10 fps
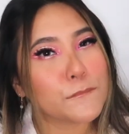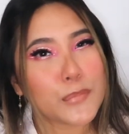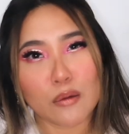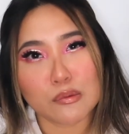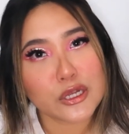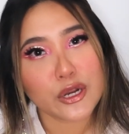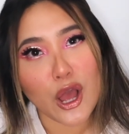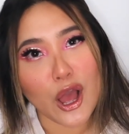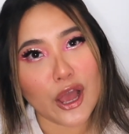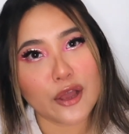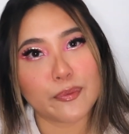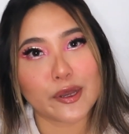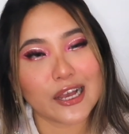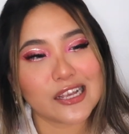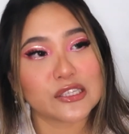Probably not,
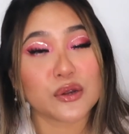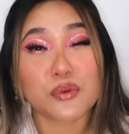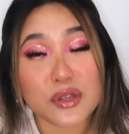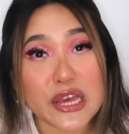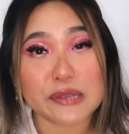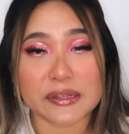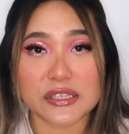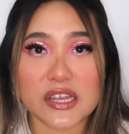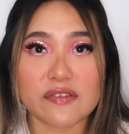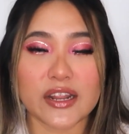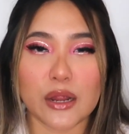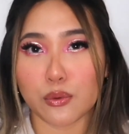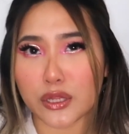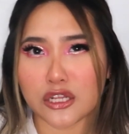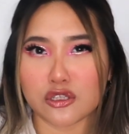because they're really expensive and I
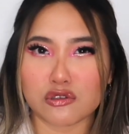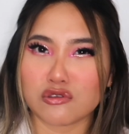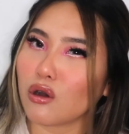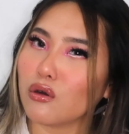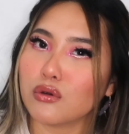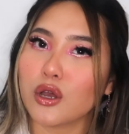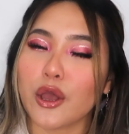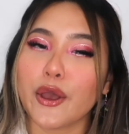really don't